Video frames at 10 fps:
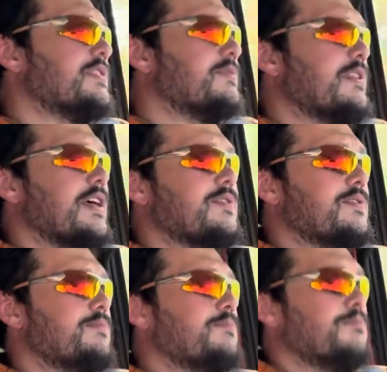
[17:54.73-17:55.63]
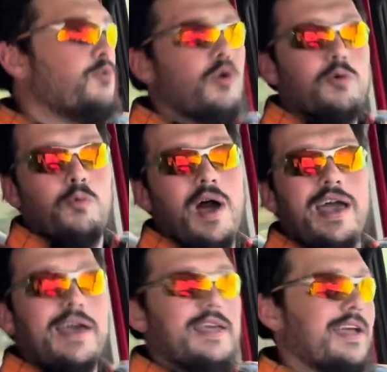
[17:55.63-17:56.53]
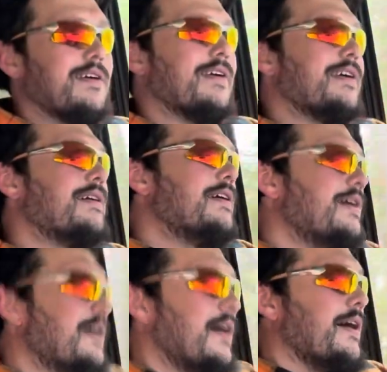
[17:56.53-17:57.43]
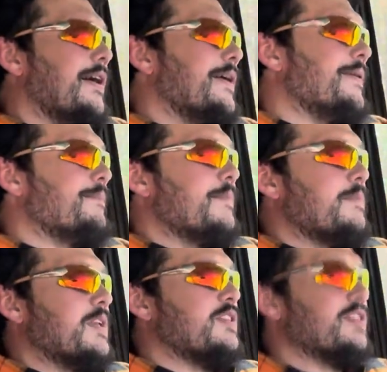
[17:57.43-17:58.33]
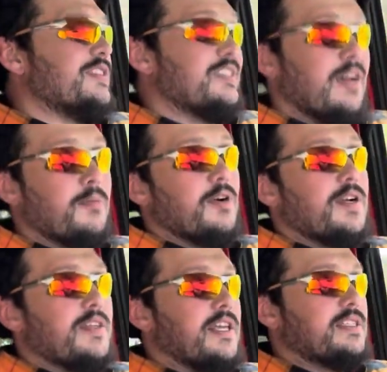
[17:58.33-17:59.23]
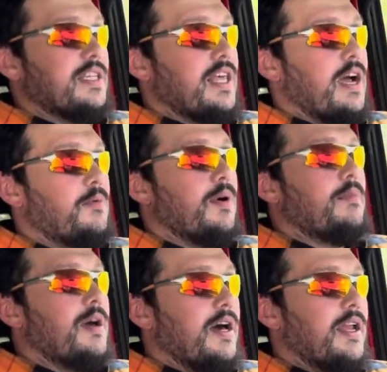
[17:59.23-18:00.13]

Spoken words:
that's more why I carry. During the summer and things like that, where I'm not